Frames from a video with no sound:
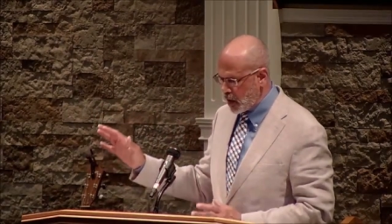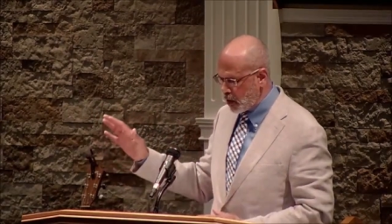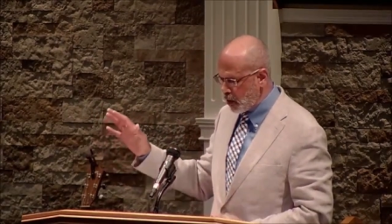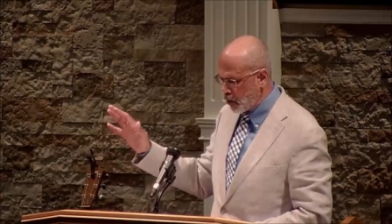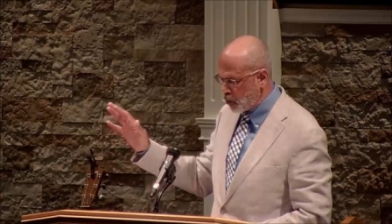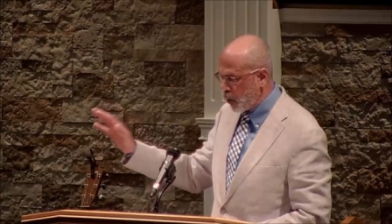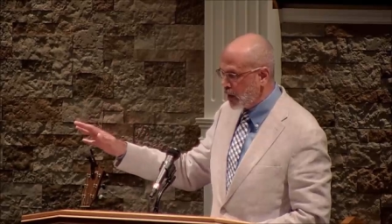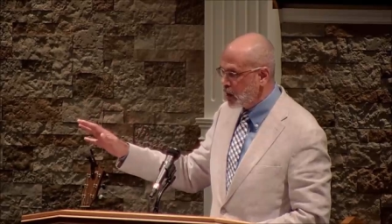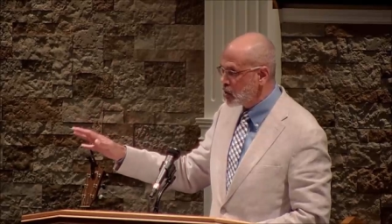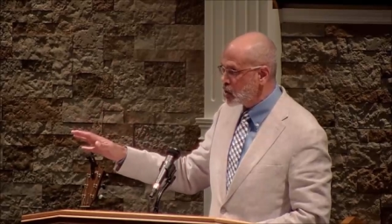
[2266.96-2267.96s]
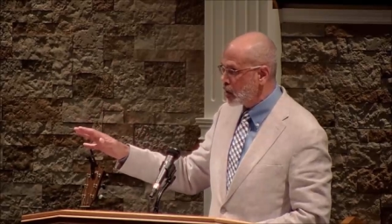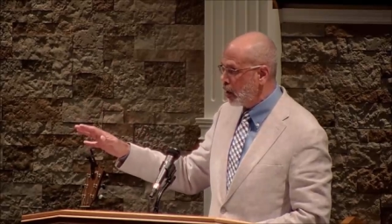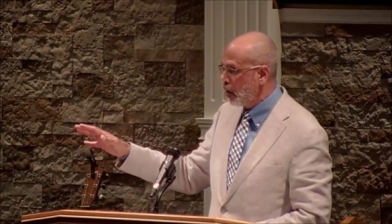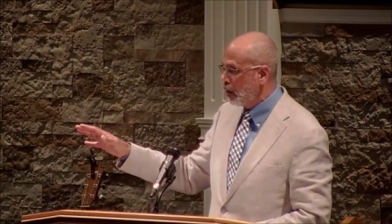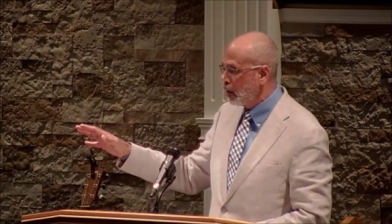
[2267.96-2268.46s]
you know, 20 years
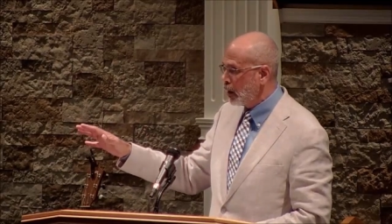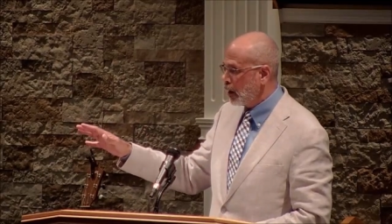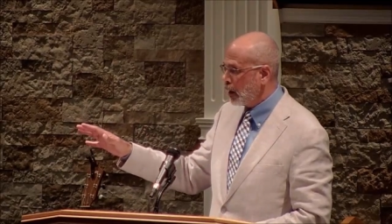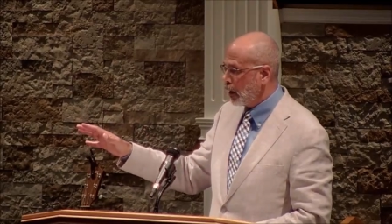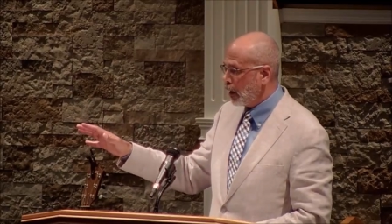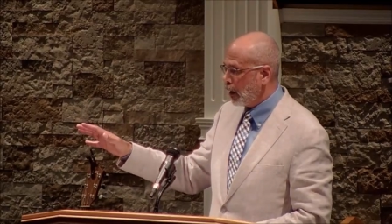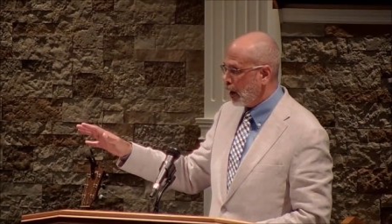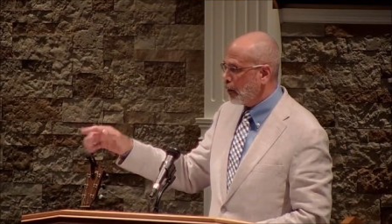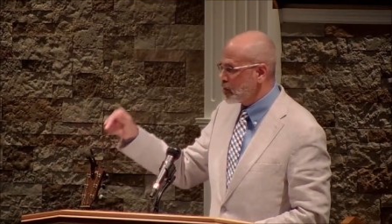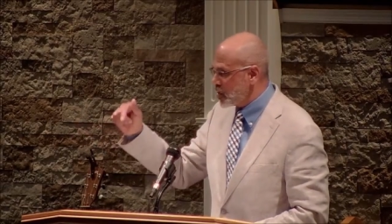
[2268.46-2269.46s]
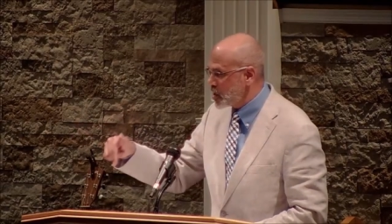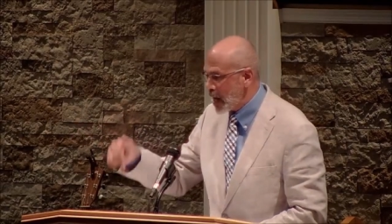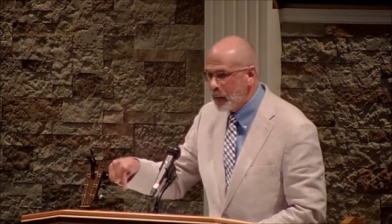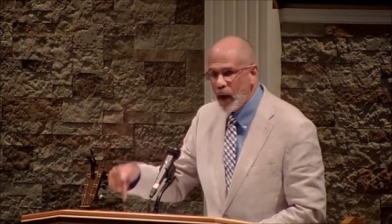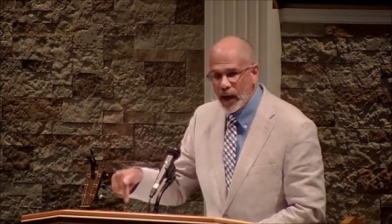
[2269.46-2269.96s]
ago, it was the
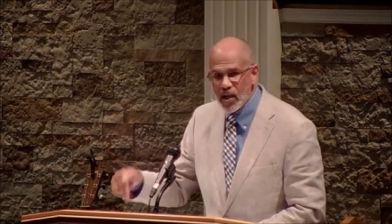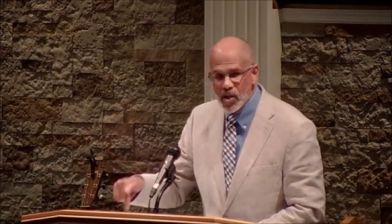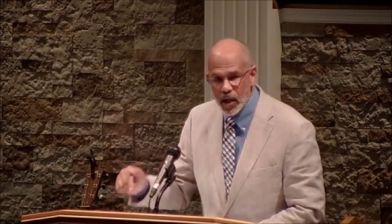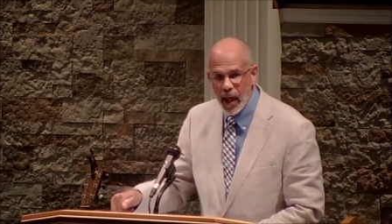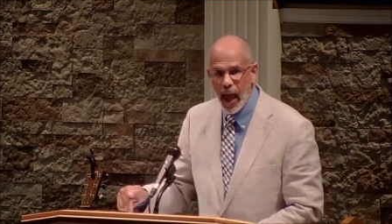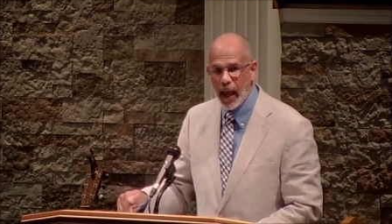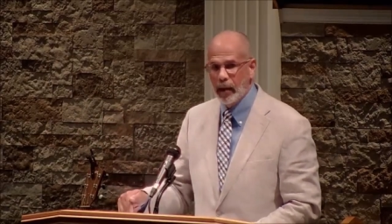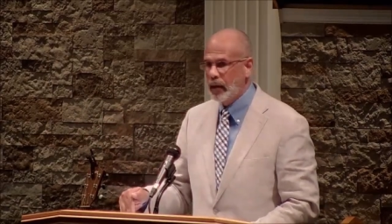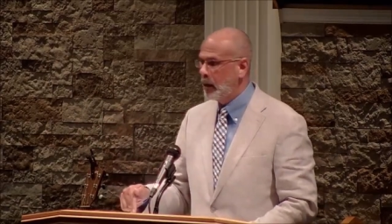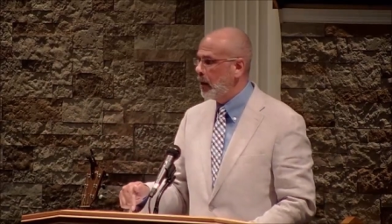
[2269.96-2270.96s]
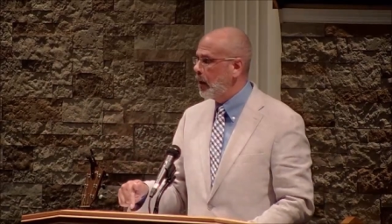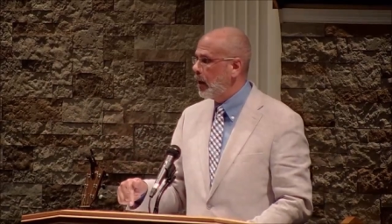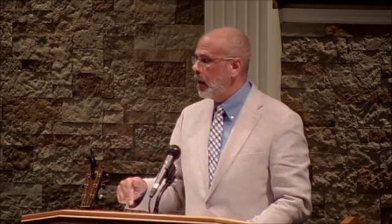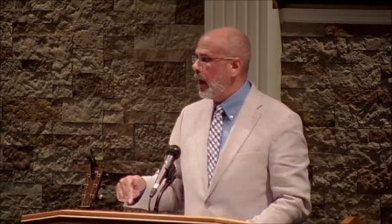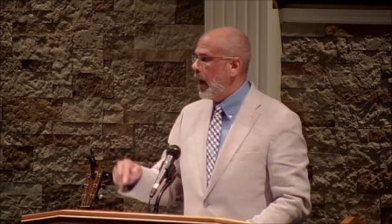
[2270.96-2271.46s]
same way it is today.
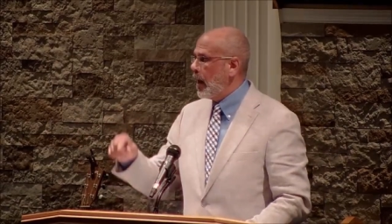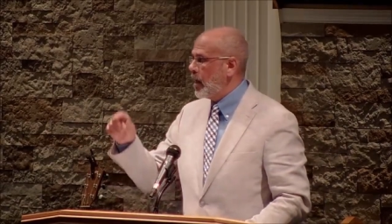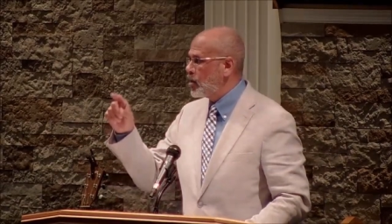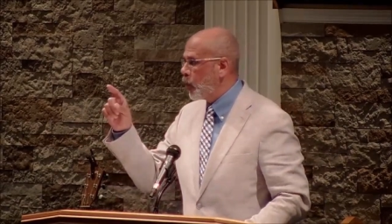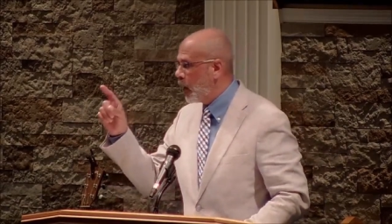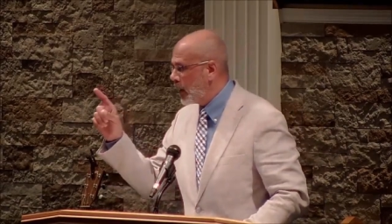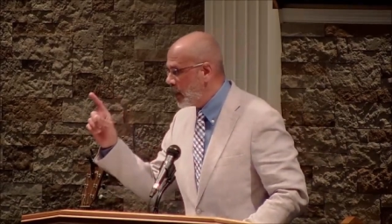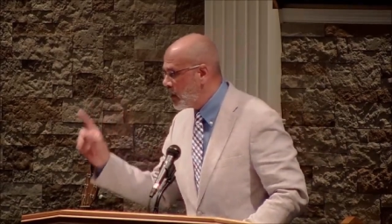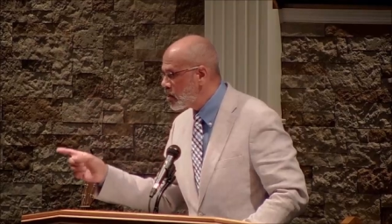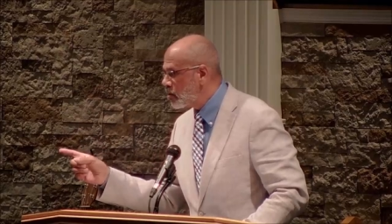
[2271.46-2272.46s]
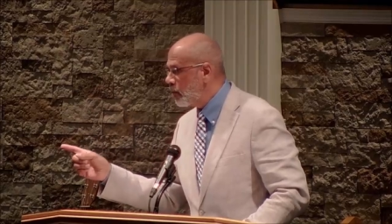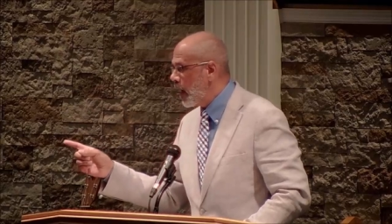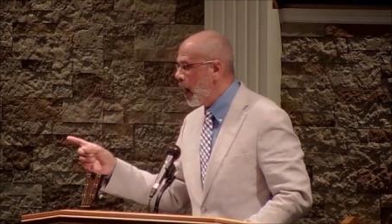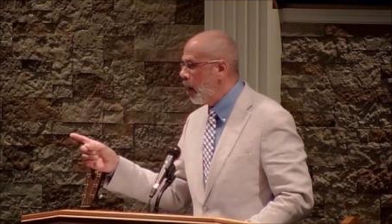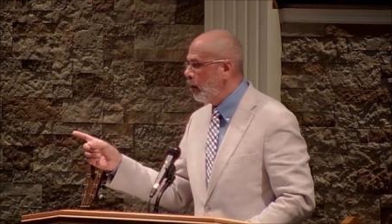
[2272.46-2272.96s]
And 20 years from
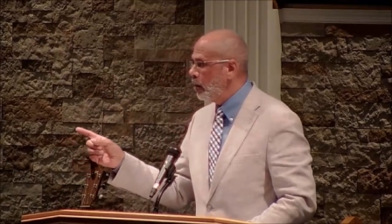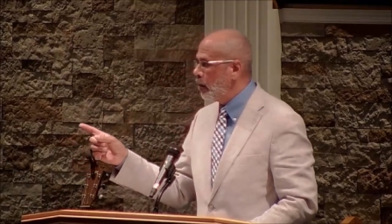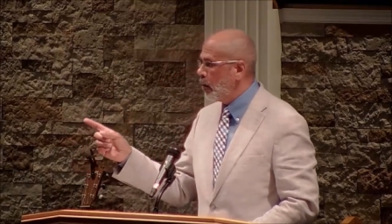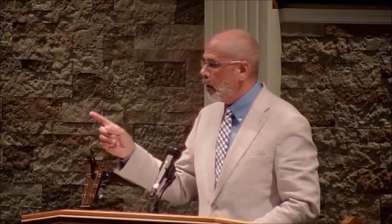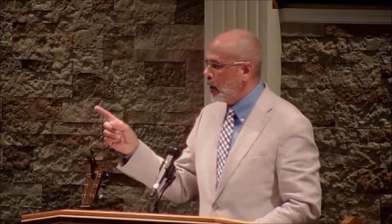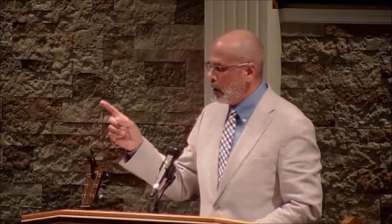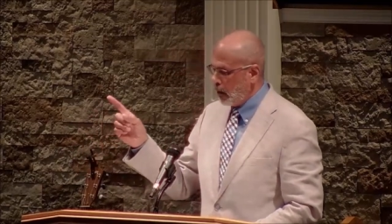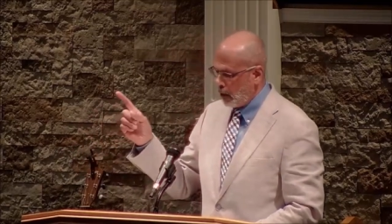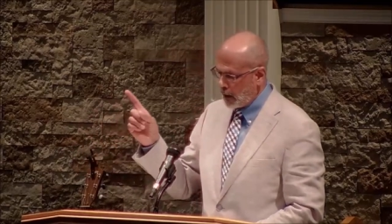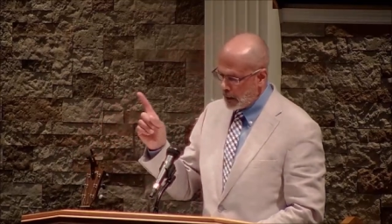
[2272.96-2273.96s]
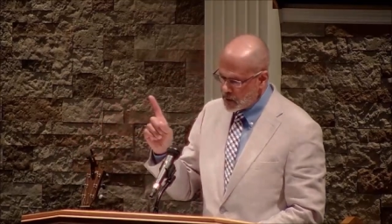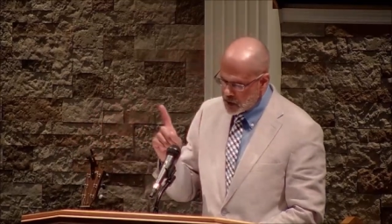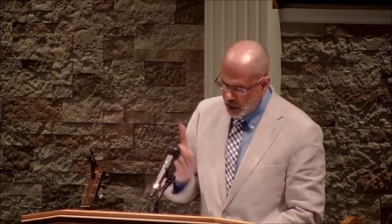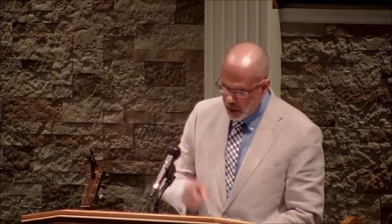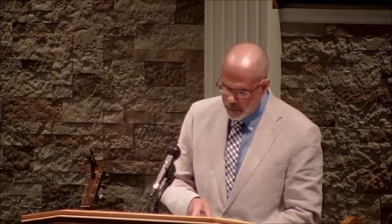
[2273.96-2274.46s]
now, when I'm
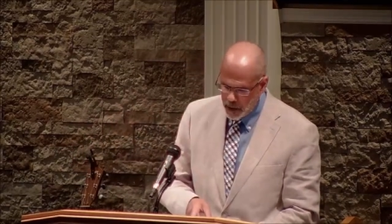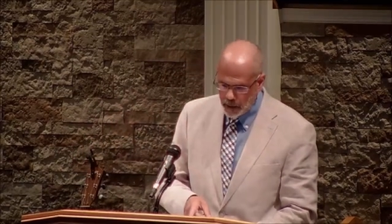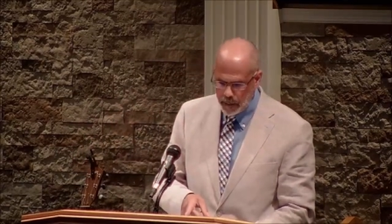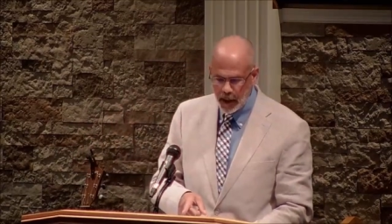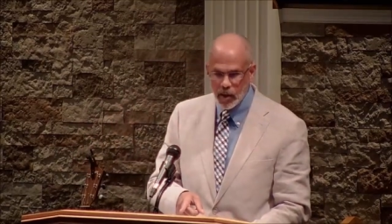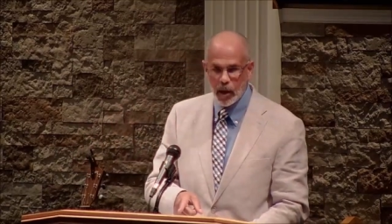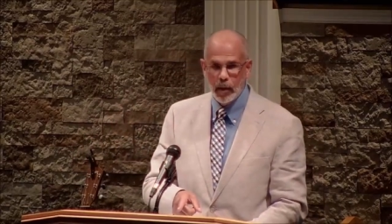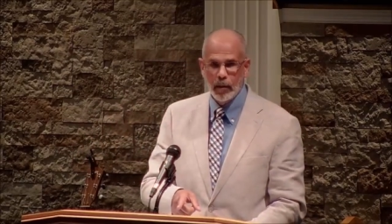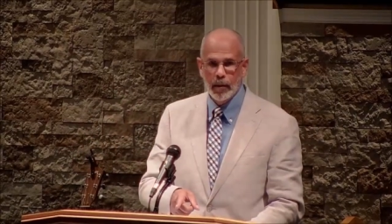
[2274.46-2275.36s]
still up here preaching,